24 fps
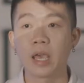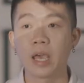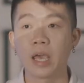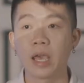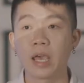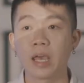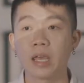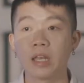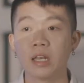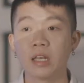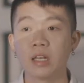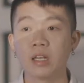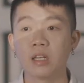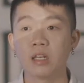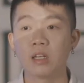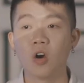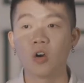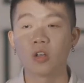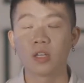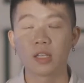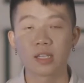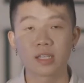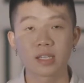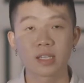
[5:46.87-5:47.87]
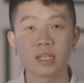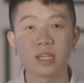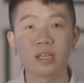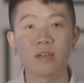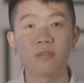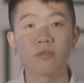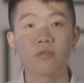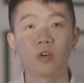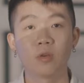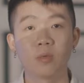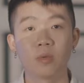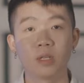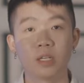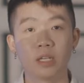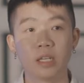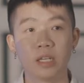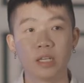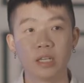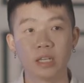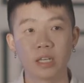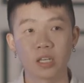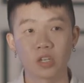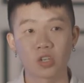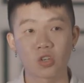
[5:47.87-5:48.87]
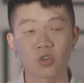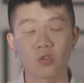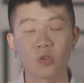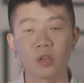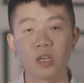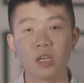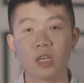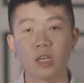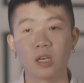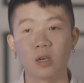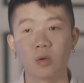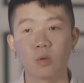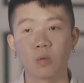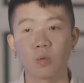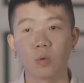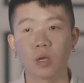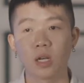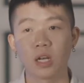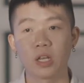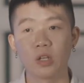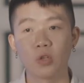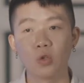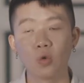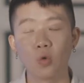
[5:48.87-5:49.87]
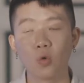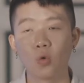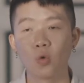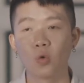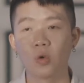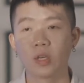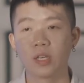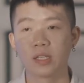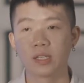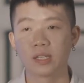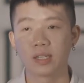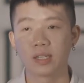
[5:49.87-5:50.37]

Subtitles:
And honestly, from the industry, what I know is